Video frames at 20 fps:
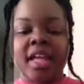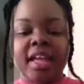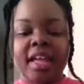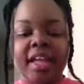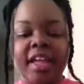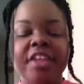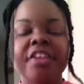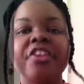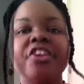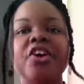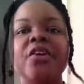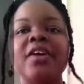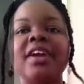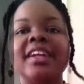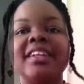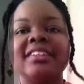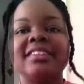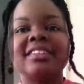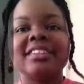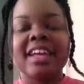And you know
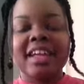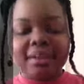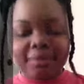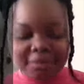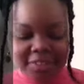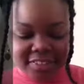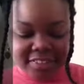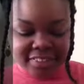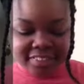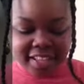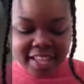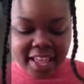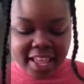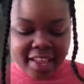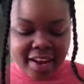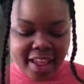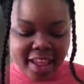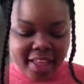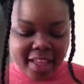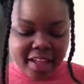what, instead of just
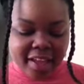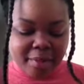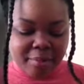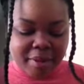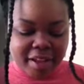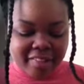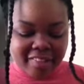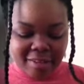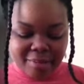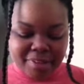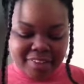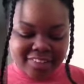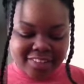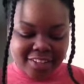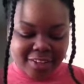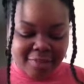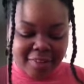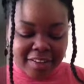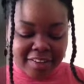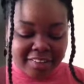saying, hey, I can make that
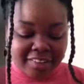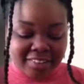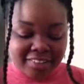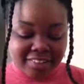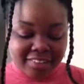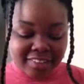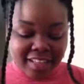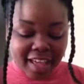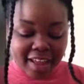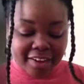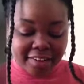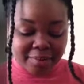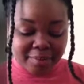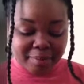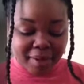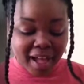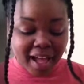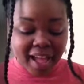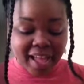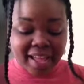myself, I just decided to
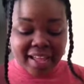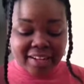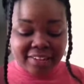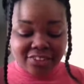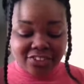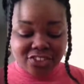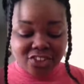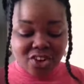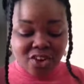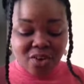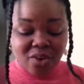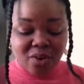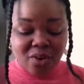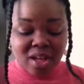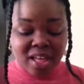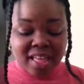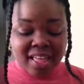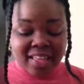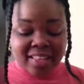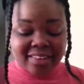buy it.
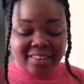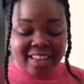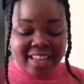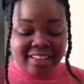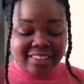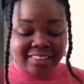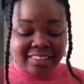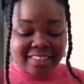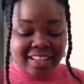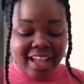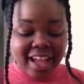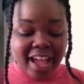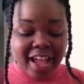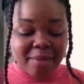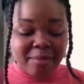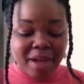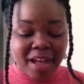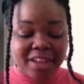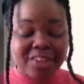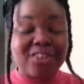So next
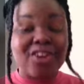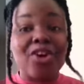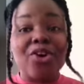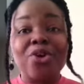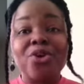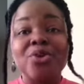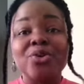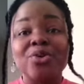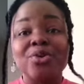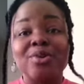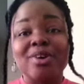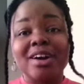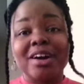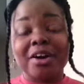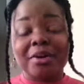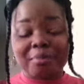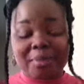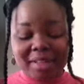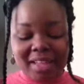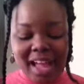time I know,
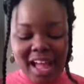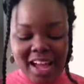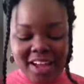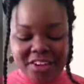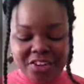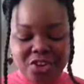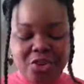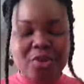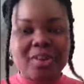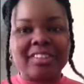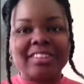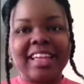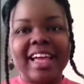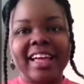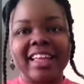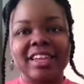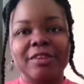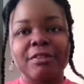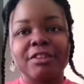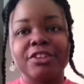I can know
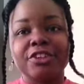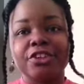exactly what to